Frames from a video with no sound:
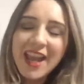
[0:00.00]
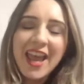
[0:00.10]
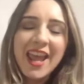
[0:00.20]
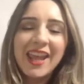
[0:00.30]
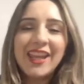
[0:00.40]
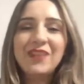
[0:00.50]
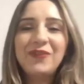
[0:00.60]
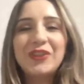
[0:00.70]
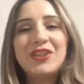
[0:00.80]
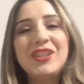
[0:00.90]
and
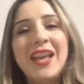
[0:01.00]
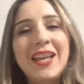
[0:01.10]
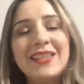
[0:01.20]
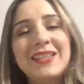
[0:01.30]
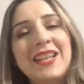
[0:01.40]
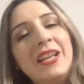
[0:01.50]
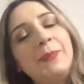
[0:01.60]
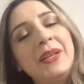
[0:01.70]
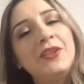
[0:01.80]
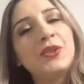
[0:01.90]
for today's tip
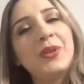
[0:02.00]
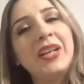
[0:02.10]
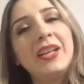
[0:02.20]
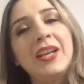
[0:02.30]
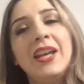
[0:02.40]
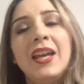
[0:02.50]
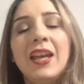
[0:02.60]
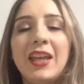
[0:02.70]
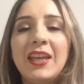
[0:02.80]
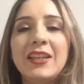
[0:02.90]
and trick
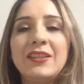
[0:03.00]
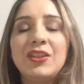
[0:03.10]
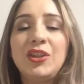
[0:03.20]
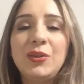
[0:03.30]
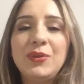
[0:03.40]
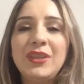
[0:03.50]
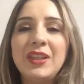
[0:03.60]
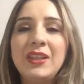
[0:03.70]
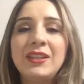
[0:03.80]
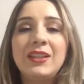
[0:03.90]
is
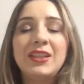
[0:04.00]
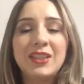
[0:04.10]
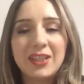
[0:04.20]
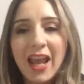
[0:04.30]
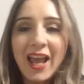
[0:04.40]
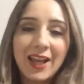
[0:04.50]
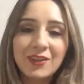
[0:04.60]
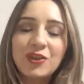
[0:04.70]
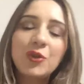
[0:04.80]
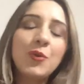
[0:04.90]
using stacks
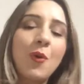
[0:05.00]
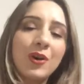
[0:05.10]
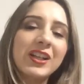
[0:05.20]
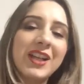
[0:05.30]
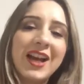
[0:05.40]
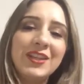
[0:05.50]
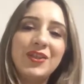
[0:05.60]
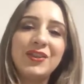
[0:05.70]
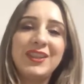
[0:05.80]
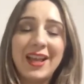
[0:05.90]
to organize your
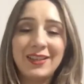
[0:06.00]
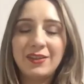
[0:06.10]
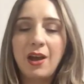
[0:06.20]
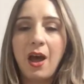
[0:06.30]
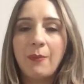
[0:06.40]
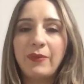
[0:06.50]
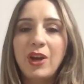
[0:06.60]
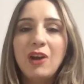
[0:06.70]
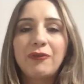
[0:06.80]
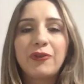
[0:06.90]
desktop.
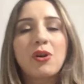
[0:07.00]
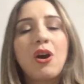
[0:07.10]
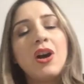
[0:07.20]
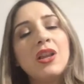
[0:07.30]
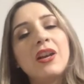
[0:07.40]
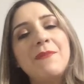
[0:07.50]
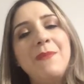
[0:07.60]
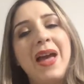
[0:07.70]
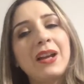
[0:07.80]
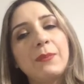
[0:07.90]
For all our
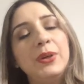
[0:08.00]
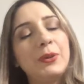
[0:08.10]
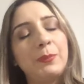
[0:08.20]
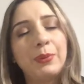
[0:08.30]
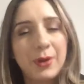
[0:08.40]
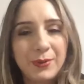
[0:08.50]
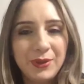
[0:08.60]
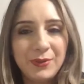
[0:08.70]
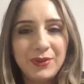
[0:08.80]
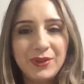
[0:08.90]
MacBook Pro
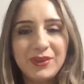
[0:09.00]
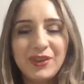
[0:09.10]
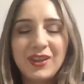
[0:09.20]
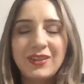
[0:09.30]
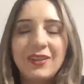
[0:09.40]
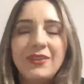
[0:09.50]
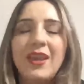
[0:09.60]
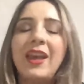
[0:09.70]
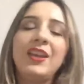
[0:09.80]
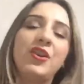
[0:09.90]
users, this is
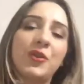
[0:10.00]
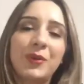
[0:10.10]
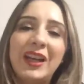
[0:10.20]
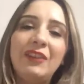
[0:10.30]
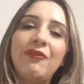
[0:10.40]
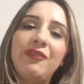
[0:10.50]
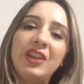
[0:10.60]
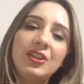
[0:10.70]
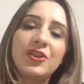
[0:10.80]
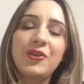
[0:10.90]
a great
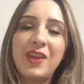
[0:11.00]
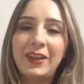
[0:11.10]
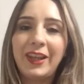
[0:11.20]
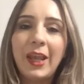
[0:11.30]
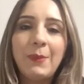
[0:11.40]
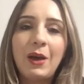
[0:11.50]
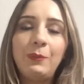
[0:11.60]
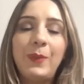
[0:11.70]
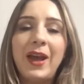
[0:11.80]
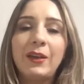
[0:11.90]
feature that came out
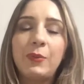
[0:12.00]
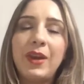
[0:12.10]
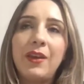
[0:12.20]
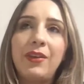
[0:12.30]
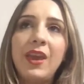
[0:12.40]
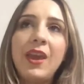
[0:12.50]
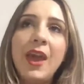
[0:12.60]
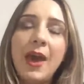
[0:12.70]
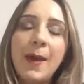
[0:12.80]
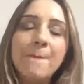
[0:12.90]
back with
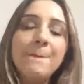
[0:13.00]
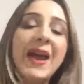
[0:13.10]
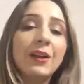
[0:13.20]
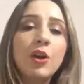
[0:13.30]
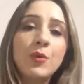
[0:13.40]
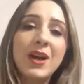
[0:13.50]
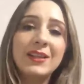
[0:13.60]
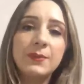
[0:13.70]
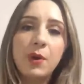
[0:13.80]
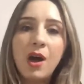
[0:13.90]
Mac
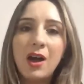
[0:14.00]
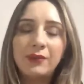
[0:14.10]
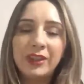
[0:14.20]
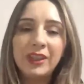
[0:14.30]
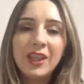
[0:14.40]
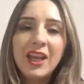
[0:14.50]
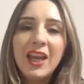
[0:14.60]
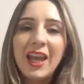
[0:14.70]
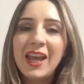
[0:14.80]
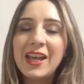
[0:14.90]
OS Mojave,
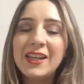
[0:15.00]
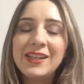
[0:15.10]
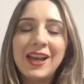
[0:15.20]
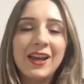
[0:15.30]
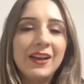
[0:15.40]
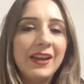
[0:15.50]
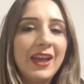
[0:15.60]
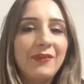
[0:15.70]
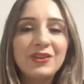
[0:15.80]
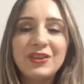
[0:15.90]
and
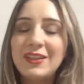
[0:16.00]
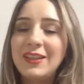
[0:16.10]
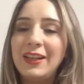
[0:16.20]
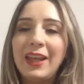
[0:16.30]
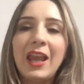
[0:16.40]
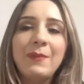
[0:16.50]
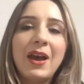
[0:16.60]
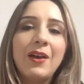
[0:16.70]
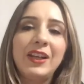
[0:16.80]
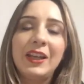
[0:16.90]
ever since it came
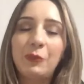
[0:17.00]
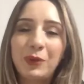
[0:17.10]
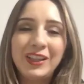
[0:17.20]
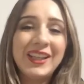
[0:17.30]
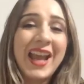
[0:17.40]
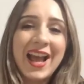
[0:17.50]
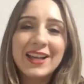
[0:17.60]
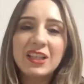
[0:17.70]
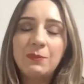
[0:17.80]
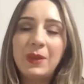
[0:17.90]
out, it really
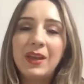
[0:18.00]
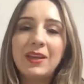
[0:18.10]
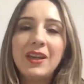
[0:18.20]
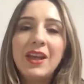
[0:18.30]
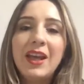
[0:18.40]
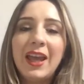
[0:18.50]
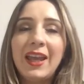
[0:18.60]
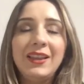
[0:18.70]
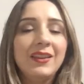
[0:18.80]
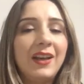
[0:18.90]
has been a
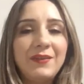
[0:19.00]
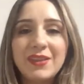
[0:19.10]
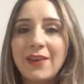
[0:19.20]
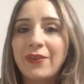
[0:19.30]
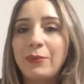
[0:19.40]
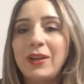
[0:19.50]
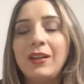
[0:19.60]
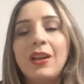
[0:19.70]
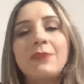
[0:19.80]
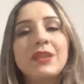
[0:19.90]
lifesaver when it
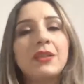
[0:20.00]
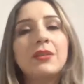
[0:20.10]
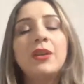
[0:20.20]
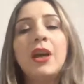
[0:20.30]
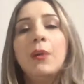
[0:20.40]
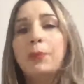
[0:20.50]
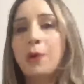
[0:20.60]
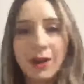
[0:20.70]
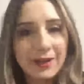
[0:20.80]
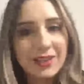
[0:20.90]
comes to
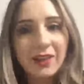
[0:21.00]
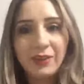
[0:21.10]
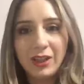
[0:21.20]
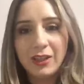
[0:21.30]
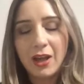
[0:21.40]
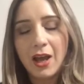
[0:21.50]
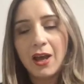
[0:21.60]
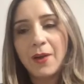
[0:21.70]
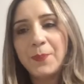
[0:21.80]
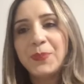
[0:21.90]
productivity.
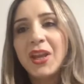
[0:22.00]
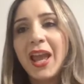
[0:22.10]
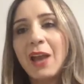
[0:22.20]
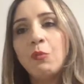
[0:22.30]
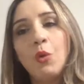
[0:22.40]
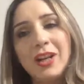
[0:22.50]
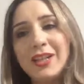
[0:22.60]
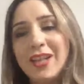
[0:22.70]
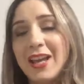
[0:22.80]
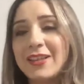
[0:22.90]
And what it
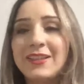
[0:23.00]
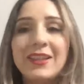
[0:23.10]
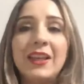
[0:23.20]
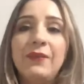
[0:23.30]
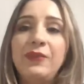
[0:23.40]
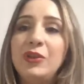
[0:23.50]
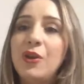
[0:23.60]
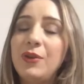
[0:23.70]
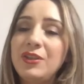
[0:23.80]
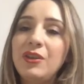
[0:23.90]
does, if you
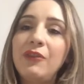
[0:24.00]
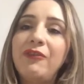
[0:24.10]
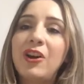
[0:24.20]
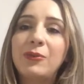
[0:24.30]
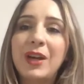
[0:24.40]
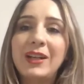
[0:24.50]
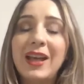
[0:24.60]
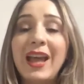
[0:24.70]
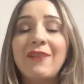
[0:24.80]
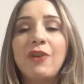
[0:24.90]
notice to the far right, I
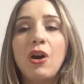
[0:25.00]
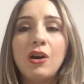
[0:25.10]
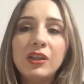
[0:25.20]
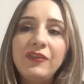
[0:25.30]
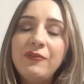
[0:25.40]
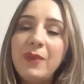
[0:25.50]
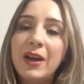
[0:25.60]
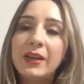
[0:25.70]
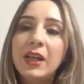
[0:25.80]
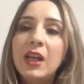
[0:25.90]
have all of
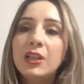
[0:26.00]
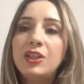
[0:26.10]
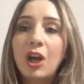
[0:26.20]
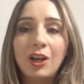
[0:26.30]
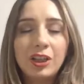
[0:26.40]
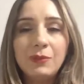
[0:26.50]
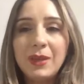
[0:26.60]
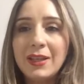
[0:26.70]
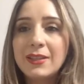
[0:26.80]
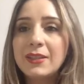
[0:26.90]
my
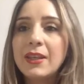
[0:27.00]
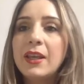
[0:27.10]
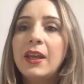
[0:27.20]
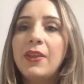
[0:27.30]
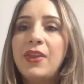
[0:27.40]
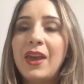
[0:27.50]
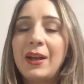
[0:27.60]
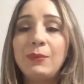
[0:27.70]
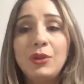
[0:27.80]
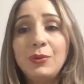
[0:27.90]
documents that
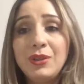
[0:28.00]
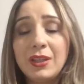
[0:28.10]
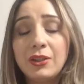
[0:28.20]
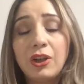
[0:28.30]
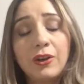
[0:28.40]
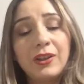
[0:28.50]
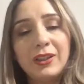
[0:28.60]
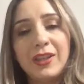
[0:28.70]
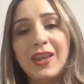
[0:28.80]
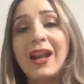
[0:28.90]
I'm using
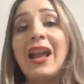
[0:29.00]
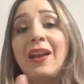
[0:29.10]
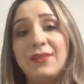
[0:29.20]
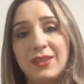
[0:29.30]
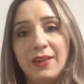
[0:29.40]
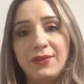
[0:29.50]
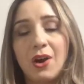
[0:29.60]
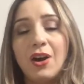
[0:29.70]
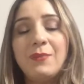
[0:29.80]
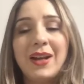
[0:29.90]
currently that I have saved
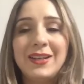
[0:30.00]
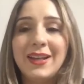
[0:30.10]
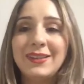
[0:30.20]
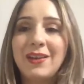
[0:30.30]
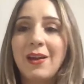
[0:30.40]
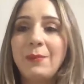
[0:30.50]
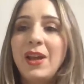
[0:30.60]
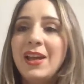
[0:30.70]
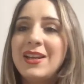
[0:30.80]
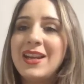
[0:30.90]
on my desktop
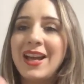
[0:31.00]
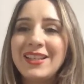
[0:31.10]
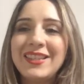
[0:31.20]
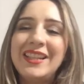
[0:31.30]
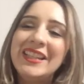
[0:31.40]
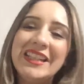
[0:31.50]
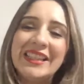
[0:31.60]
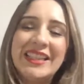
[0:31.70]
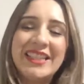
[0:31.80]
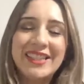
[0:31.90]
nice and
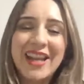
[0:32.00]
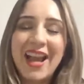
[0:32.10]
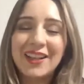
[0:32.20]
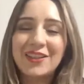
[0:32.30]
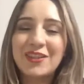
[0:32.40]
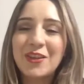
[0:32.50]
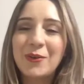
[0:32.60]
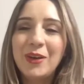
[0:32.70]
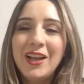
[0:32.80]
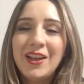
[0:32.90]
neatly stacked.
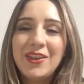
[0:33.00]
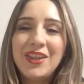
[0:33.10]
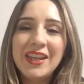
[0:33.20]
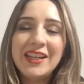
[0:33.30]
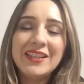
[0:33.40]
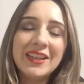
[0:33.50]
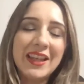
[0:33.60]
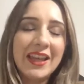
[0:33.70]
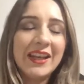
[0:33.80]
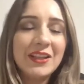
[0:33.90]
So it
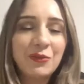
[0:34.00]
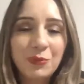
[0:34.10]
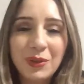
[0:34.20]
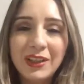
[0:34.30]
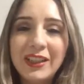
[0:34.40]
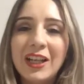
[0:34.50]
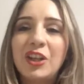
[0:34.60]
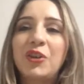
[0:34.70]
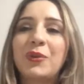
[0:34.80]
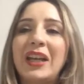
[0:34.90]
is really a
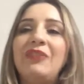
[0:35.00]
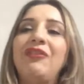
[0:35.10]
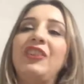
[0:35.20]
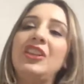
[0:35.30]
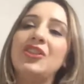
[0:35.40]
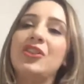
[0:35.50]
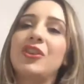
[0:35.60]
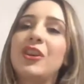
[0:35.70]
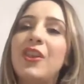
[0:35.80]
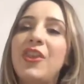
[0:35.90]
great
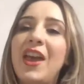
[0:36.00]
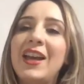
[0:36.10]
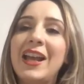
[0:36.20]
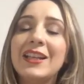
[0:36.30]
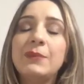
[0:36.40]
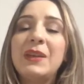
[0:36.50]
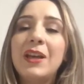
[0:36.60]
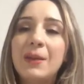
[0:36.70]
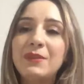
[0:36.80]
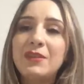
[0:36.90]
feature that has
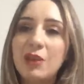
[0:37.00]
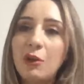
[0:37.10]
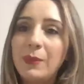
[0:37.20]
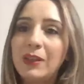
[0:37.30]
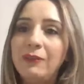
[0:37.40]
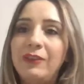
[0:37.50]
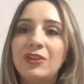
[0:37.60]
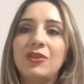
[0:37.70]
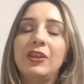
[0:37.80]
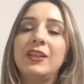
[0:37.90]
become so
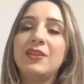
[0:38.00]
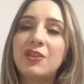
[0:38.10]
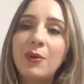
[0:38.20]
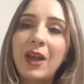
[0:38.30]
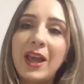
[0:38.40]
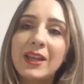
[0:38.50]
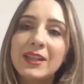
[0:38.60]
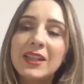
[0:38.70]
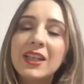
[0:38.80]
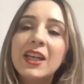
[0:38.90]
beneficial and so
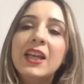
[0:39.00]
handy.